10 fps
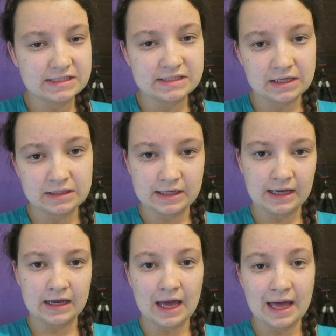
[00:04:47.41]
It's
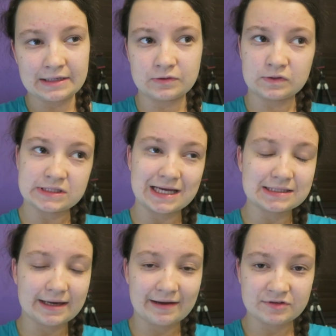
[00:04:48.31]
Sunday, and on
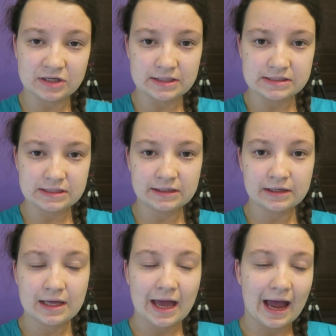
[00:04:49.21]
Saturday I have dancing.